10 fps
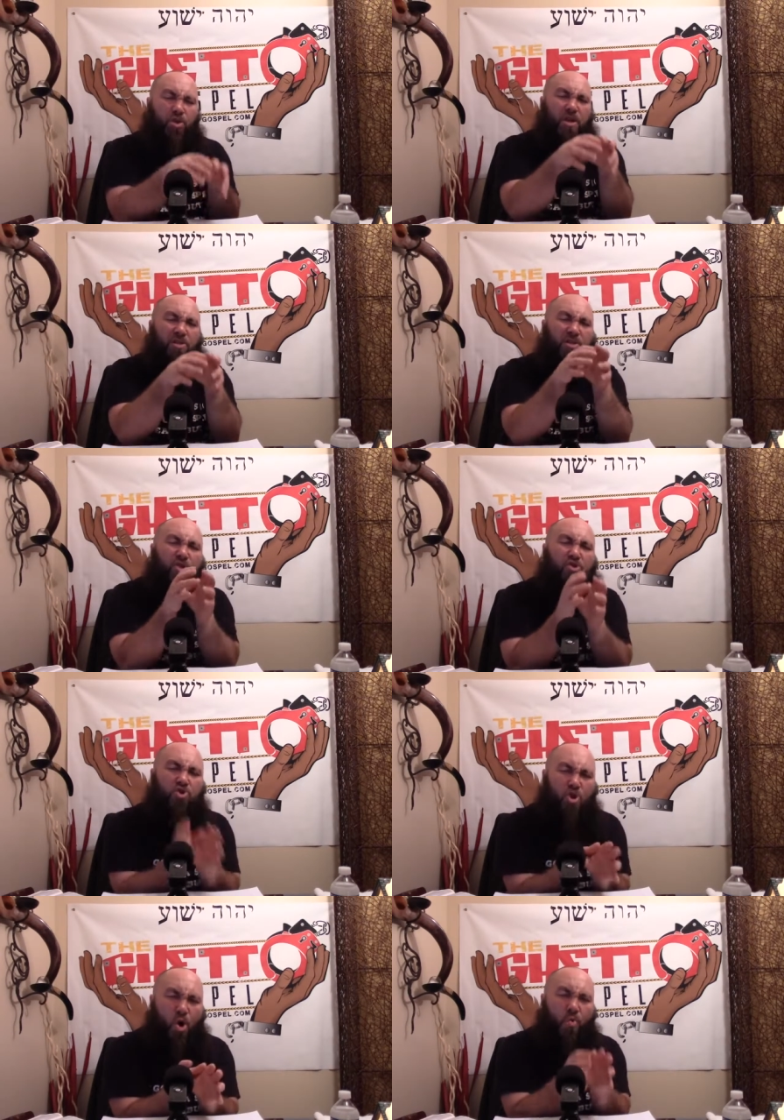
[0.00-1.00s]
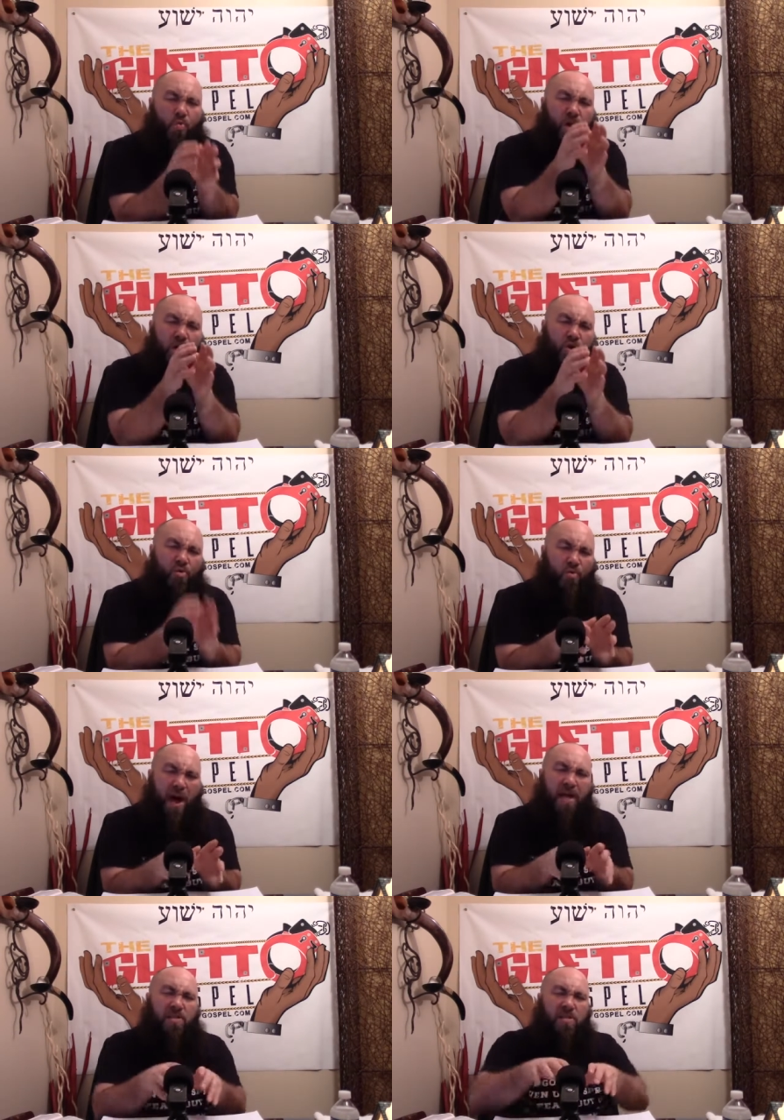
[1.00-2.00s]
It's to know
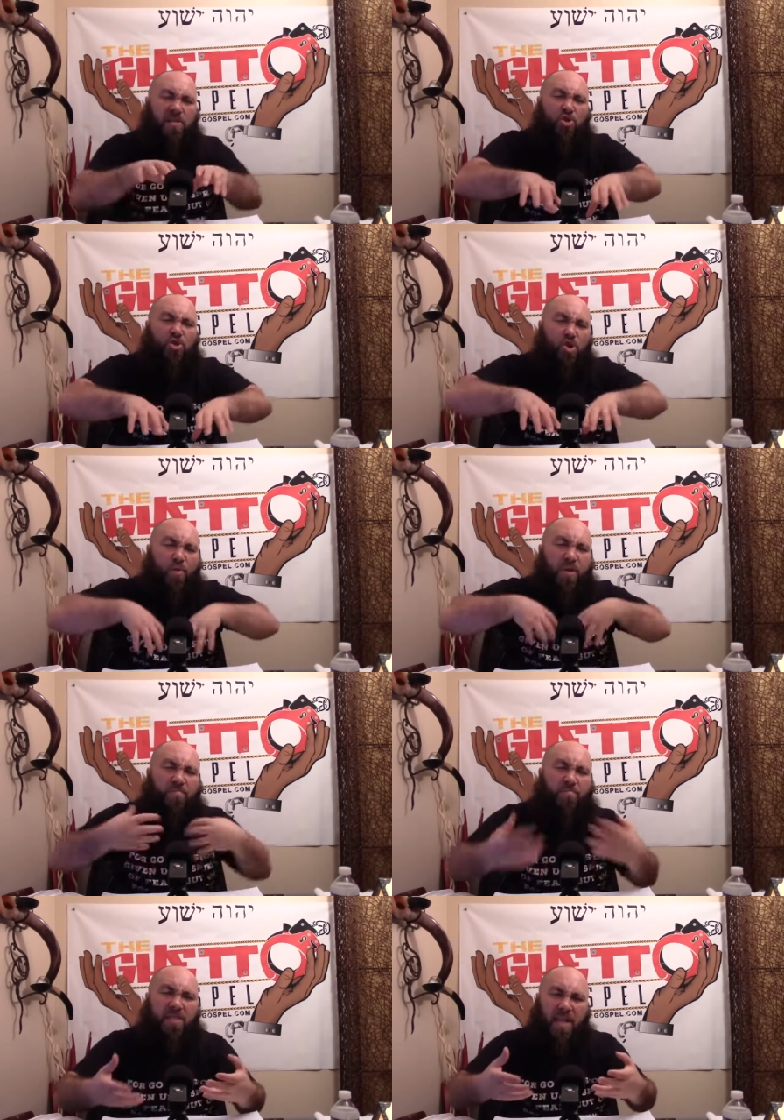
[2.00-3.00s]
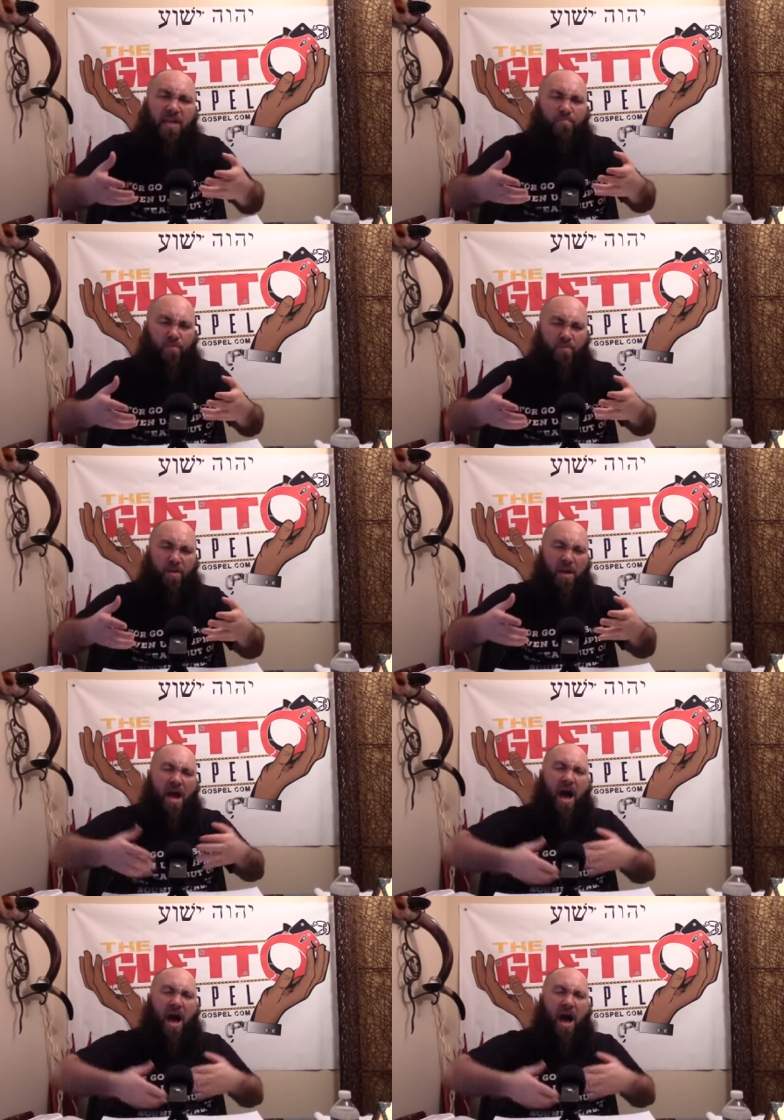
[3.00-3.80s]
Christ and to know him deeper.